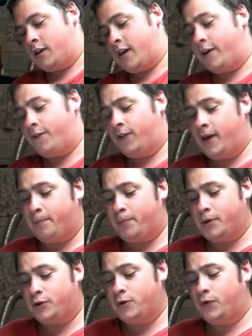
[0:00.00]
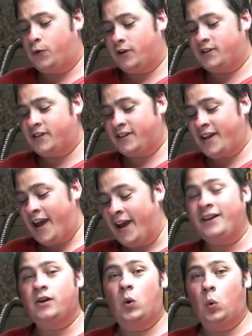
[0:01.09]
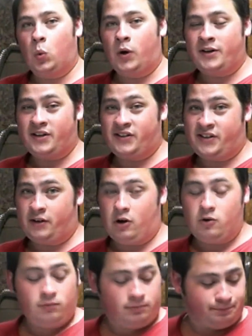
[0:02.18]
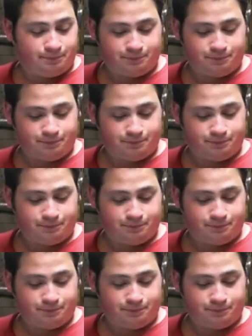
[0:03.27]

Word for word: Kickflip two four six eight one zero,